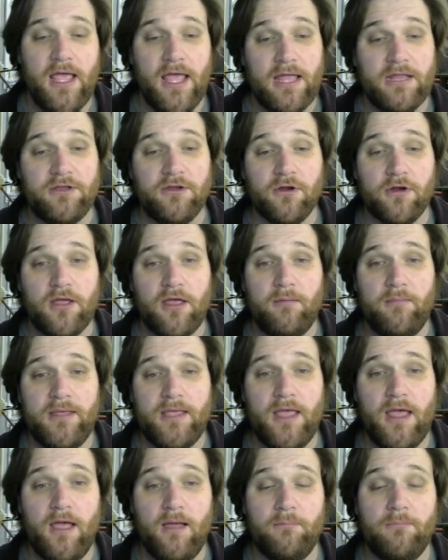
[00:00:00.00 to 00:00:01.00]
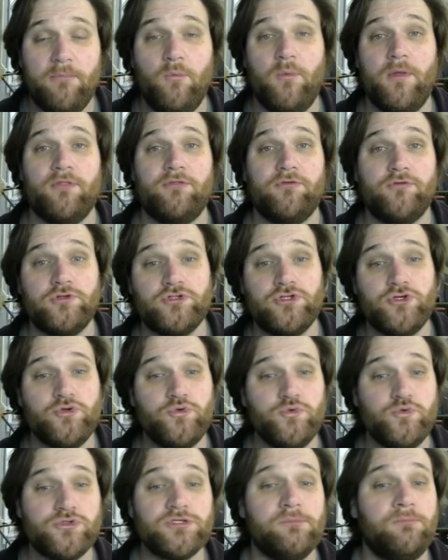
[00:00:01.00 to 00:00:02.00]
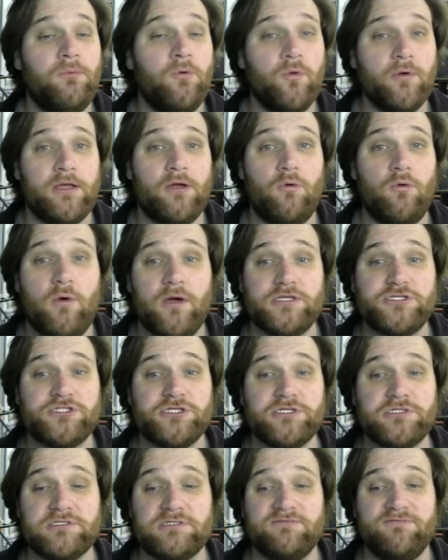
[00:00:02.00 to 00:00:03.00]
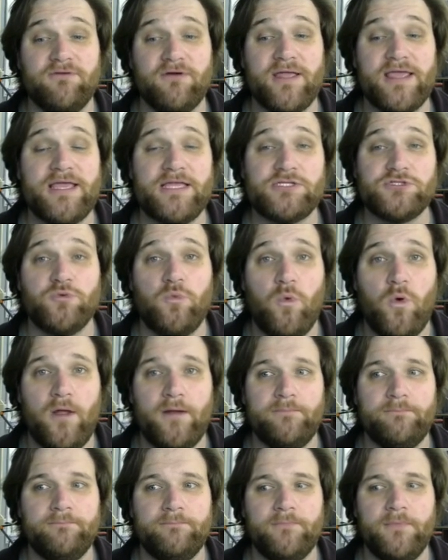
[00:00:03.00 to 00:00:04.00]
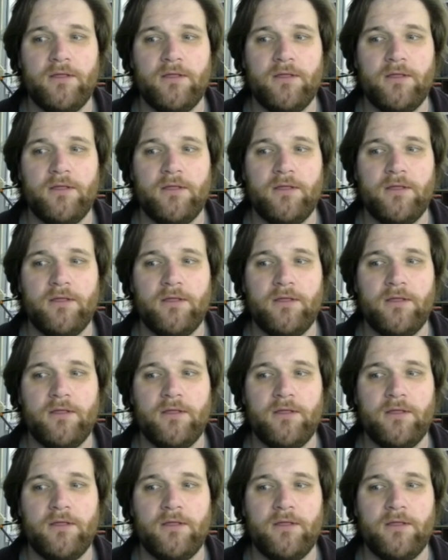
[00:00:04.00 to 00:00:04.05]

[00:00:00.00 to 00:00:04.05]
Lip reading: and you're coming up with 2 supporting questions for each one.